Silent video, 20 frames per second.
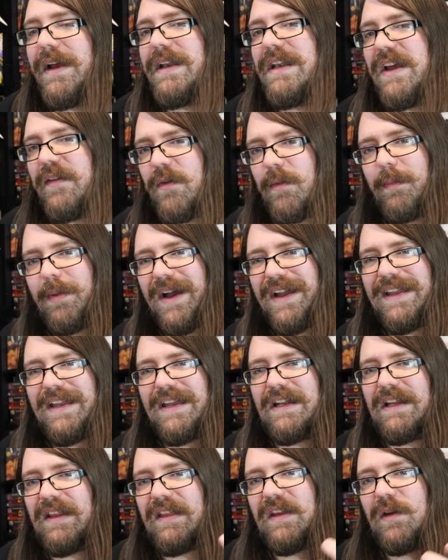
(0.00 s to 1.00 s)
I never buy
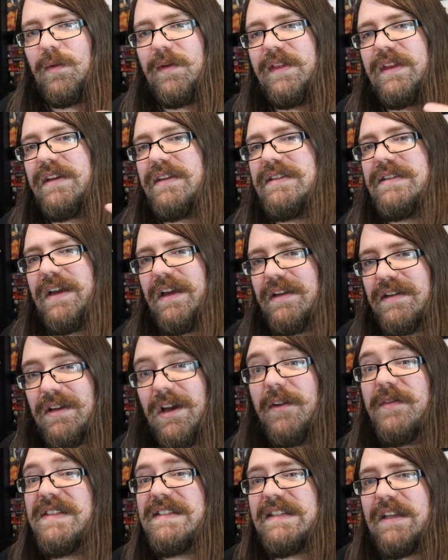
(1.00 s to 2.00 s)
anything with the intent
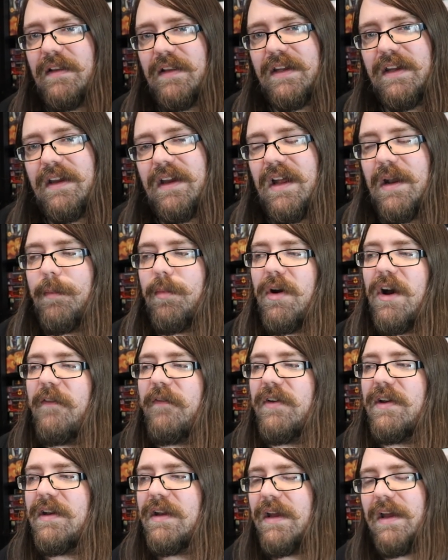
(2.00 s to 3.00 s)
of selling it at a
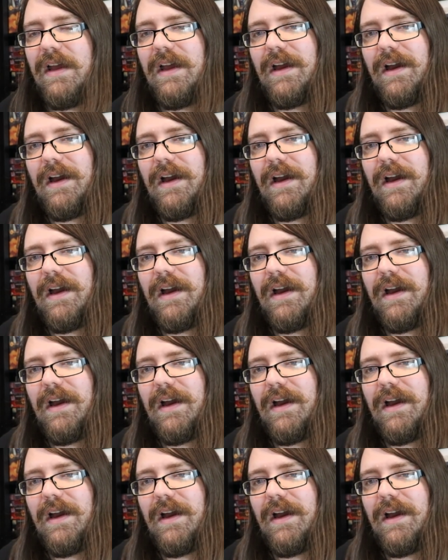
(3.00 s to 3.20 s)
profit.